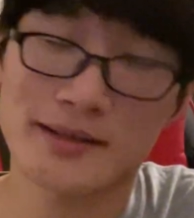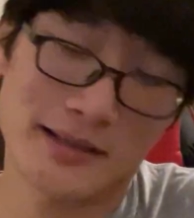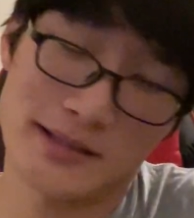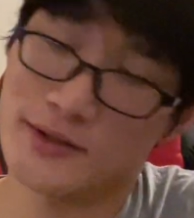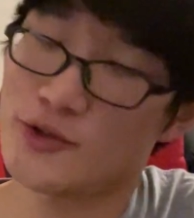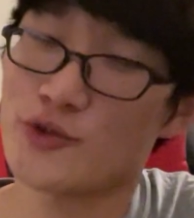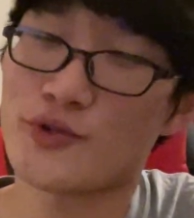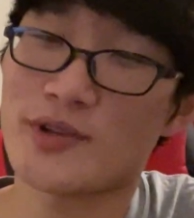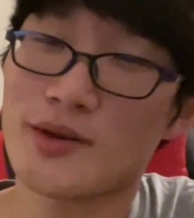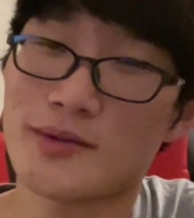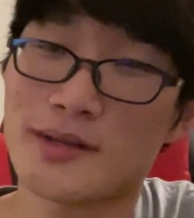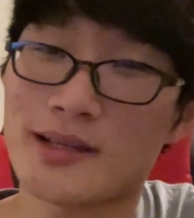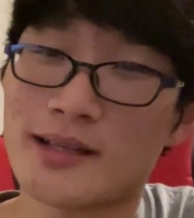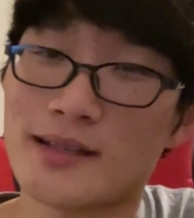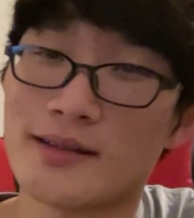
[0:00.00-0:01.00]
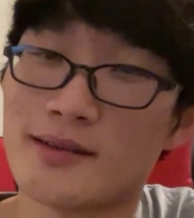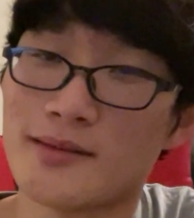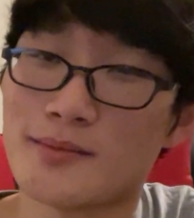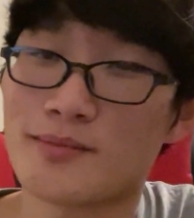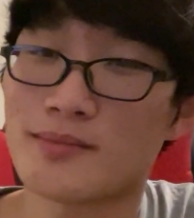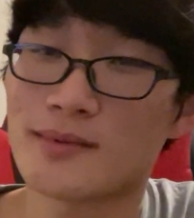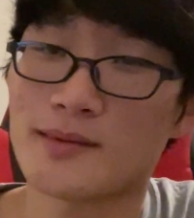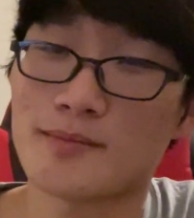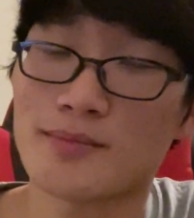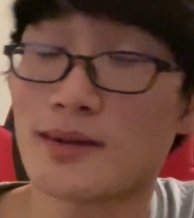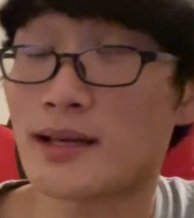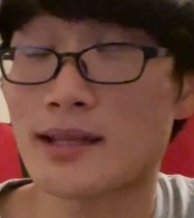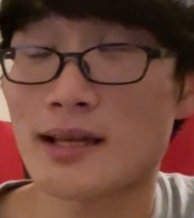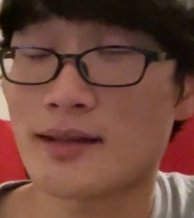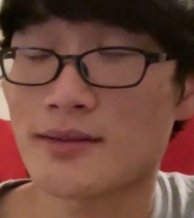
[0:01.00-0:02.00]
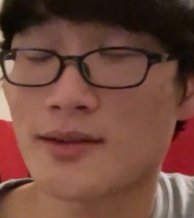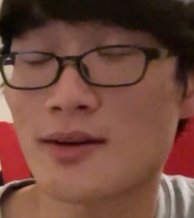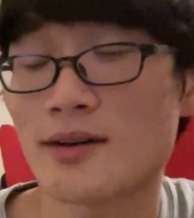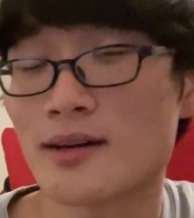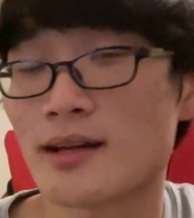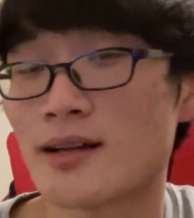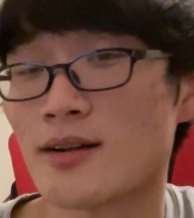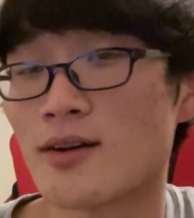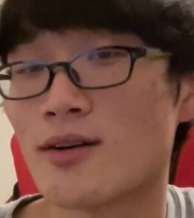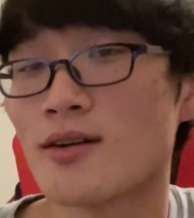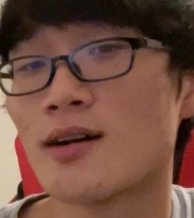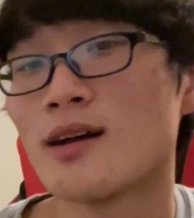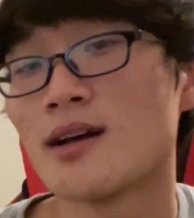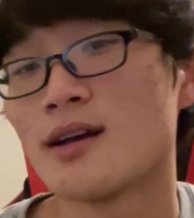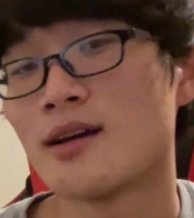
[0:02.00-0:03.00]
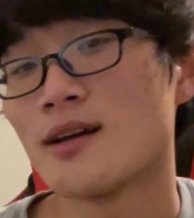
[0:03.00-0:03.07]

it turns out that he didn't play that song at all.